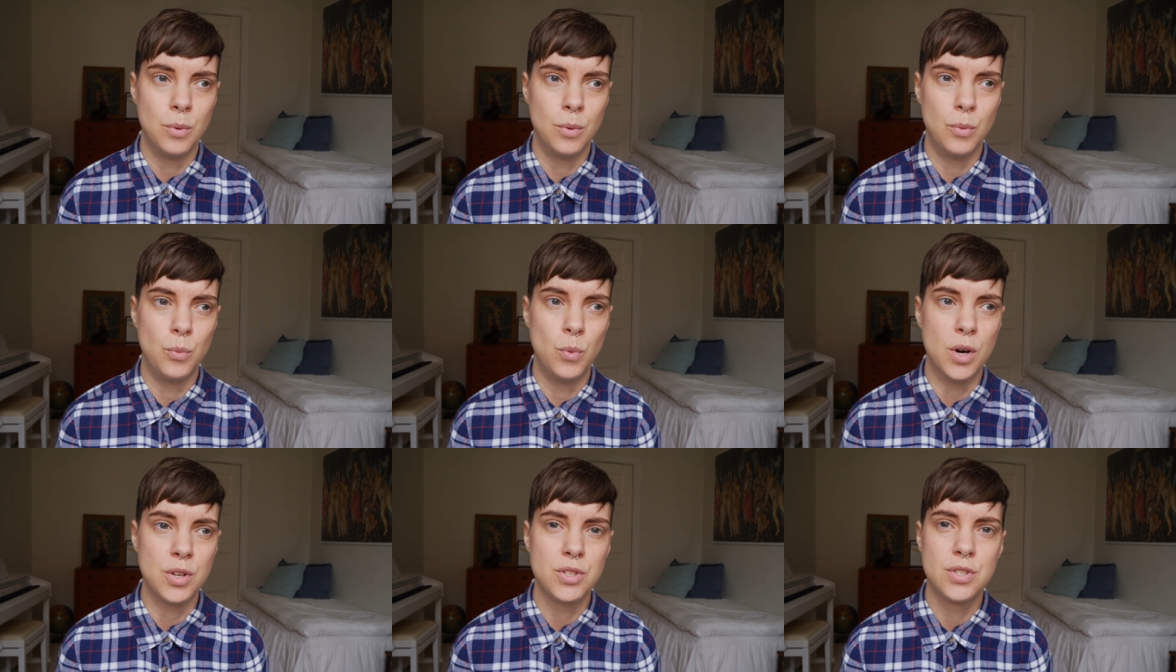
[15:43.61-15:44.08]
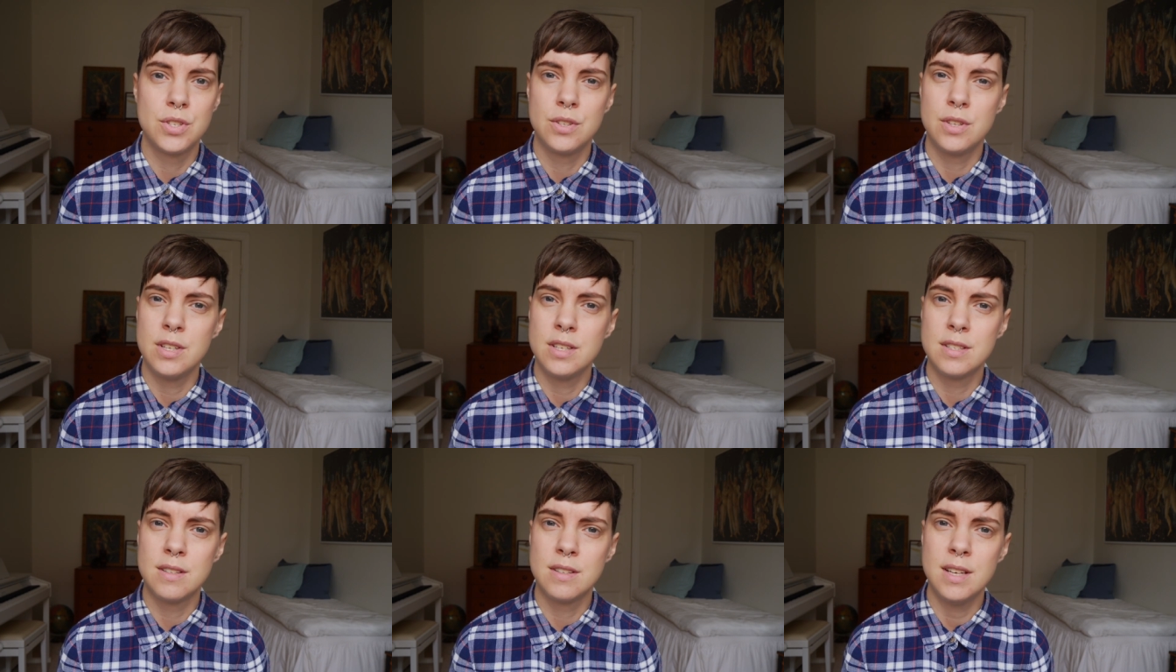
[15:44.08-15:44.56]
watch
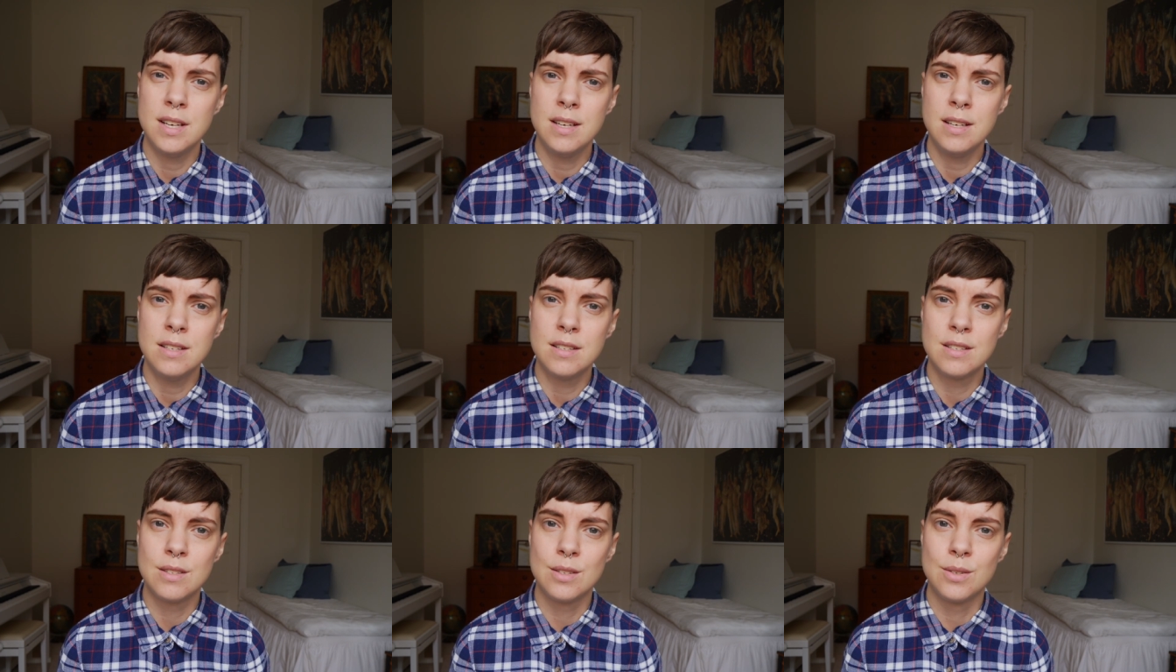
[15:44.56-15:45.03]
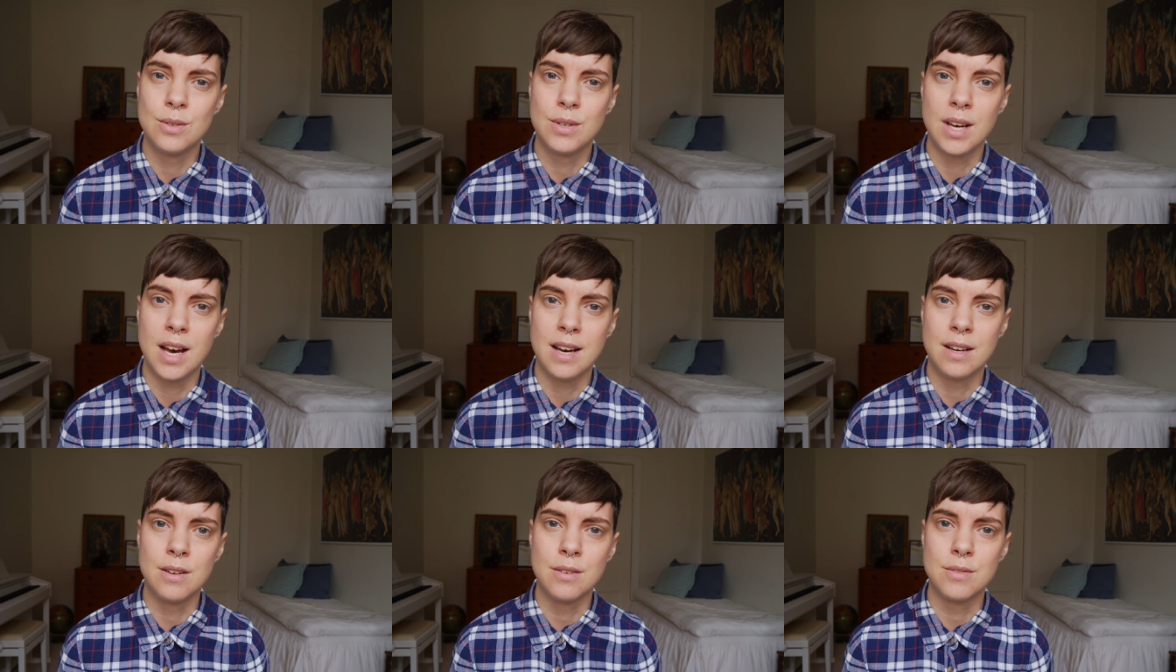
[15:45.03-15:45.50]
these things to
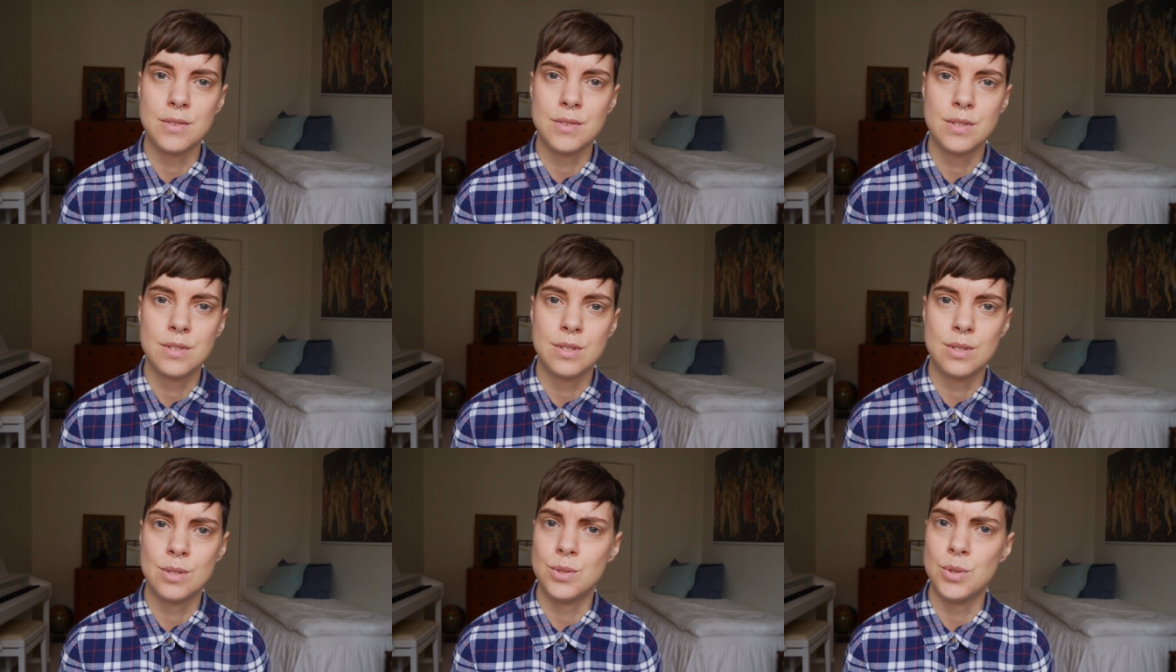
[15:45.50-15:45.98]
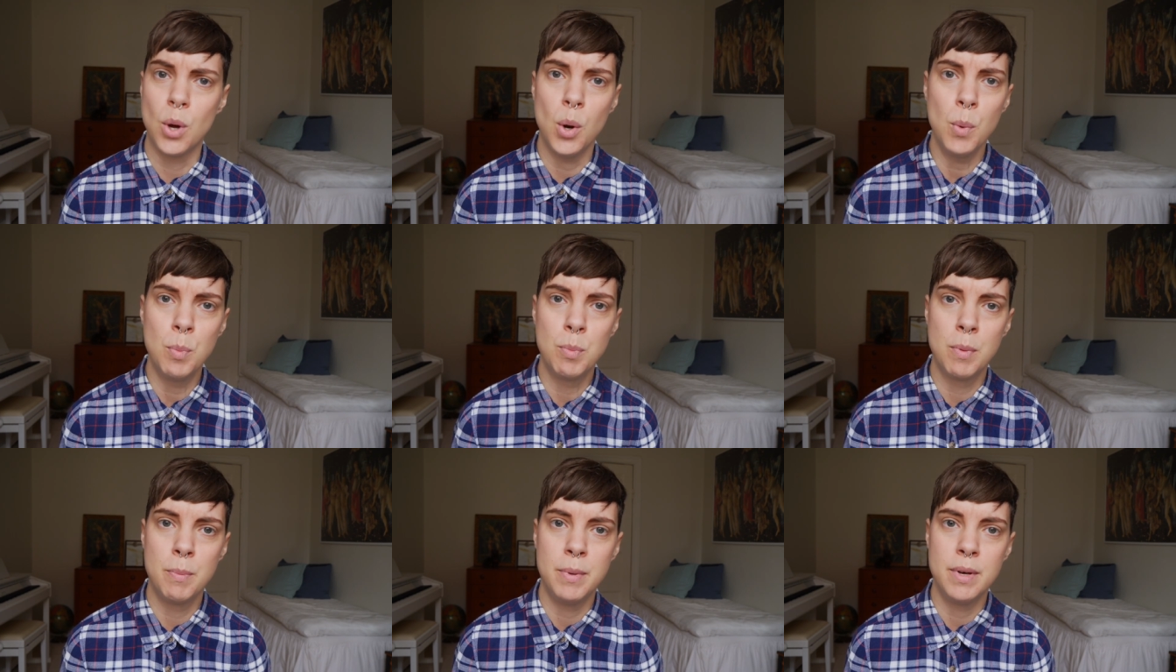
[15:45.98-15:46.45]
kind of
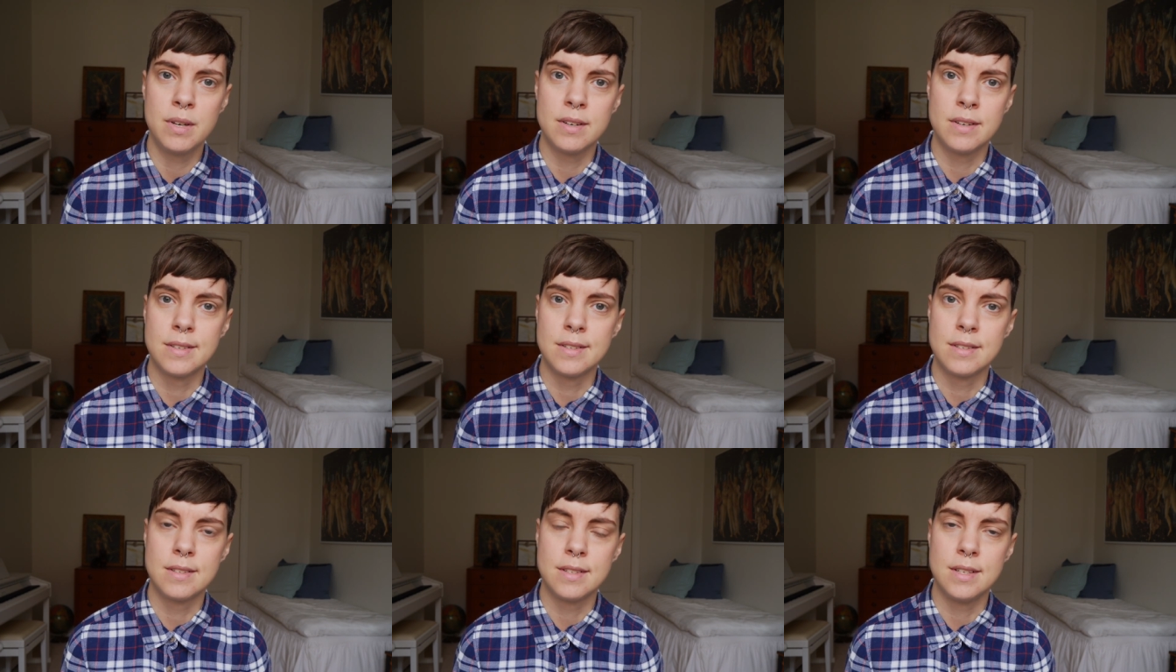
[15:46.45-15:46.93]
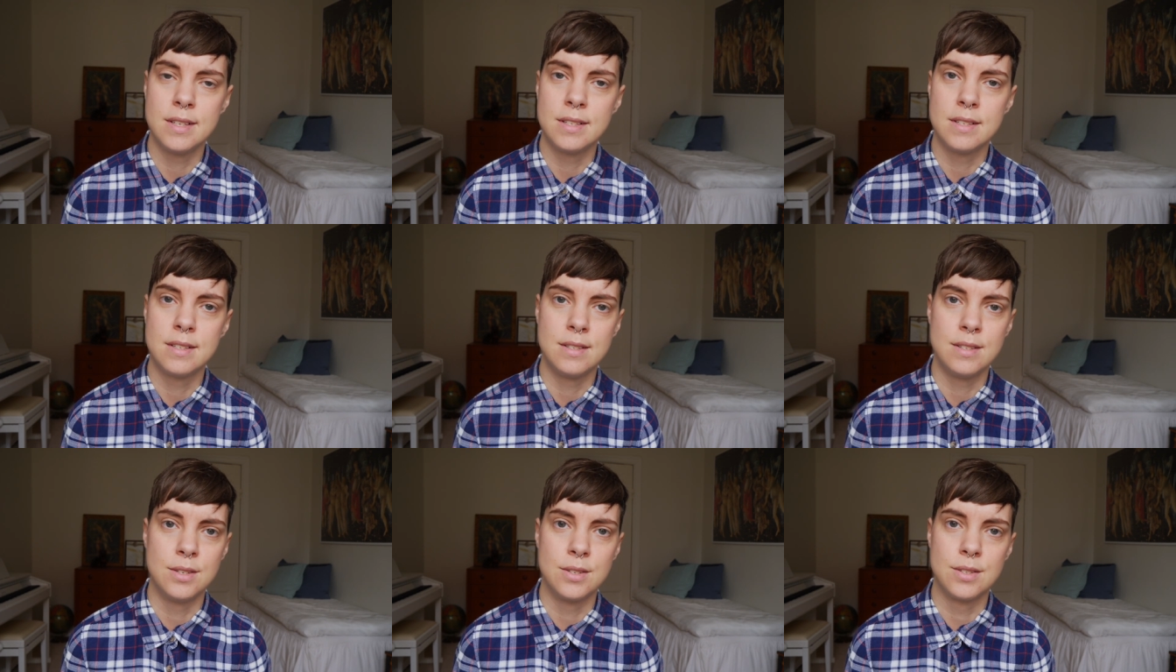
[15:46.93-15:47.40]
stop because
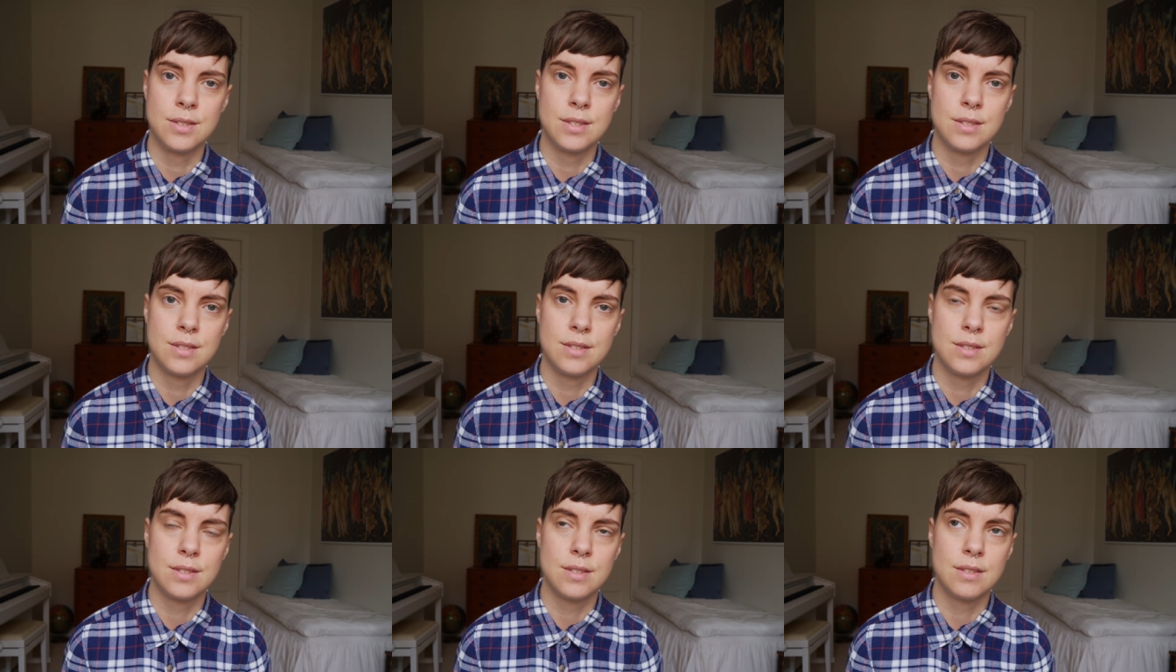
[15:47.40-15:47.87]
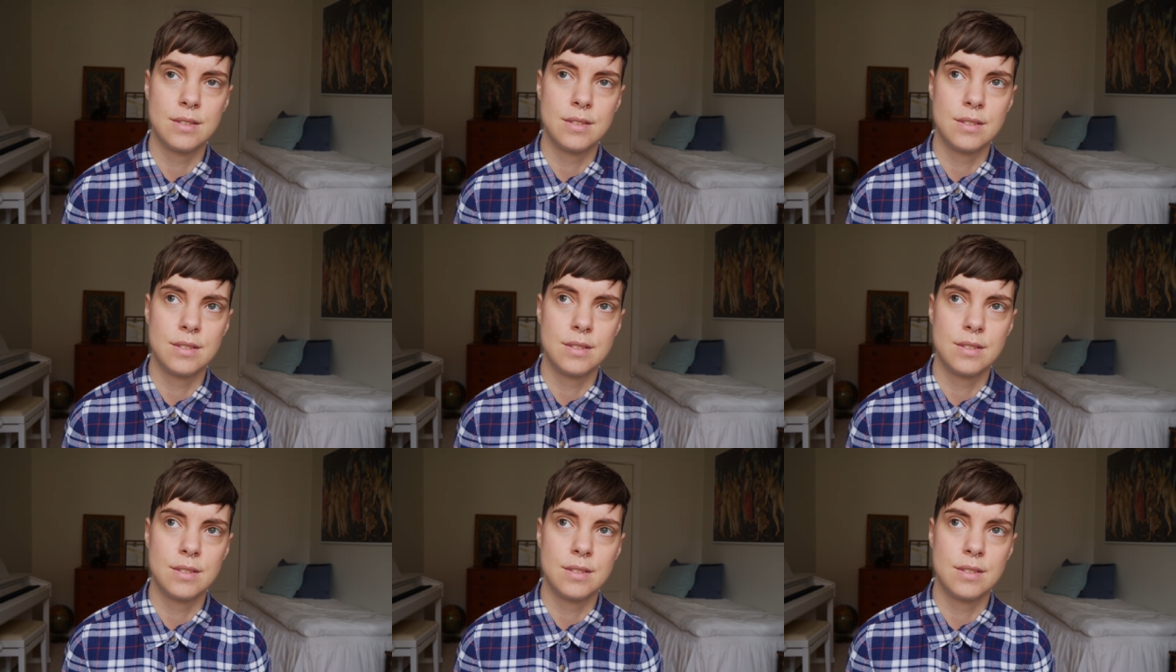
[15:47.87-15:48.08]
it's just